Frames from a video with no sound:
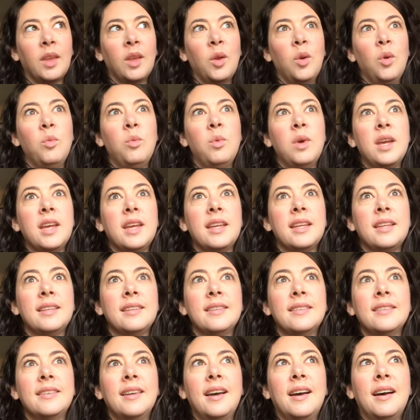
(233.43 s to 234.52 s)

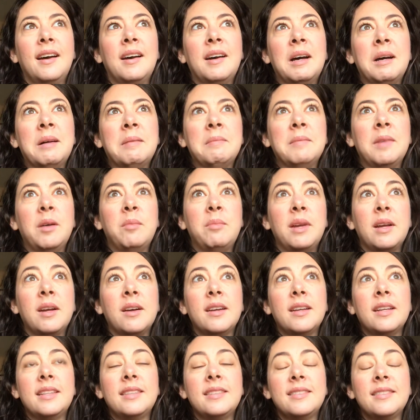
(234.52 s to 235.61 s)
When a
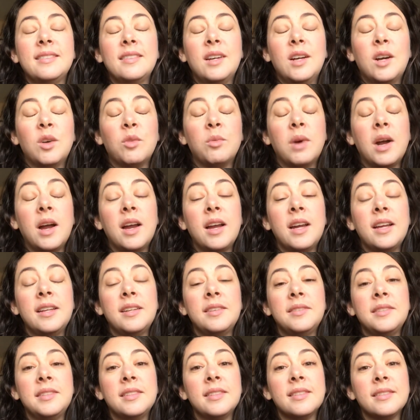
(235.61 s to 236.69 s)
parent
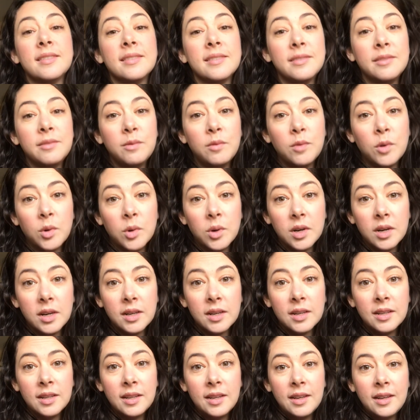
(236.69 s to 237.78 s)
arrives
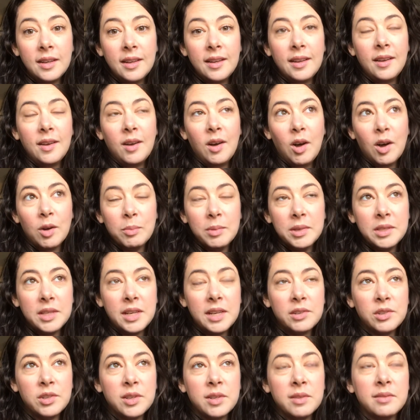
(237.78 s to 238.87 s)
for
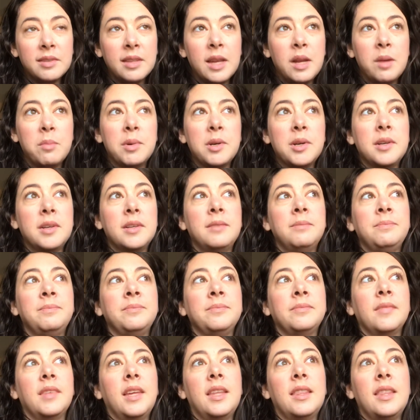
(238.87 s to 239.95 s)
augmentation of labor
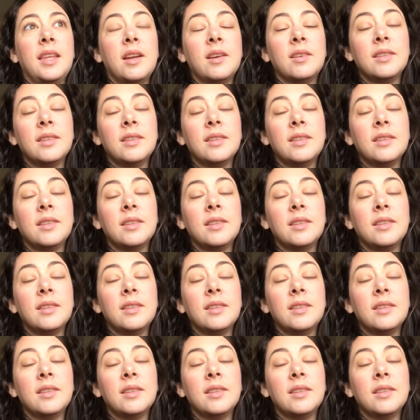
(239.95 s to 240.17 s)
and they are